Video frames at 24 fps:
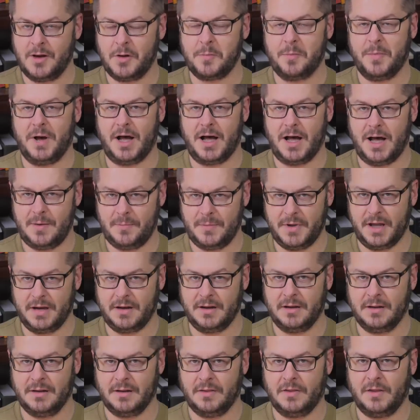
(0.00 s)

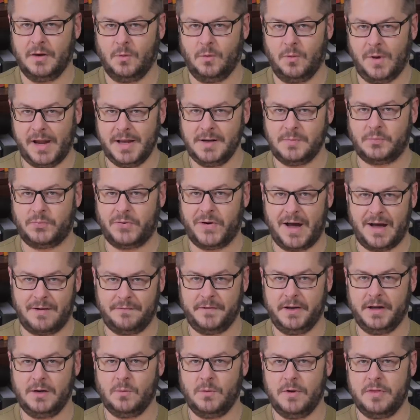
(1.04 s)
"Muhammad, the White
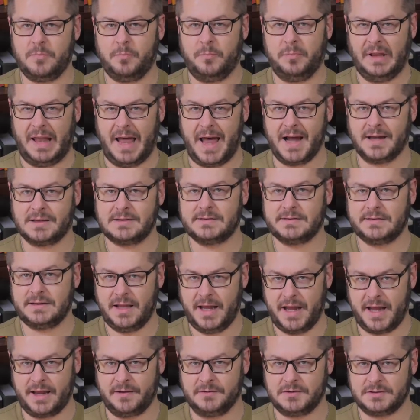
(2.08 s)
Prophet with Black
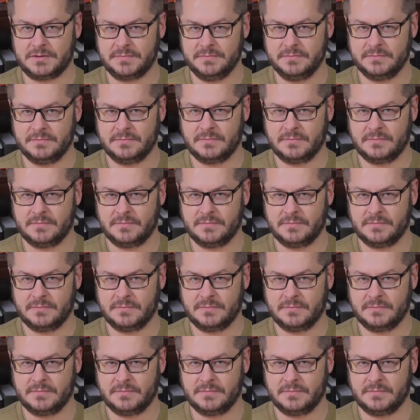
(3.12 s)
Slaves."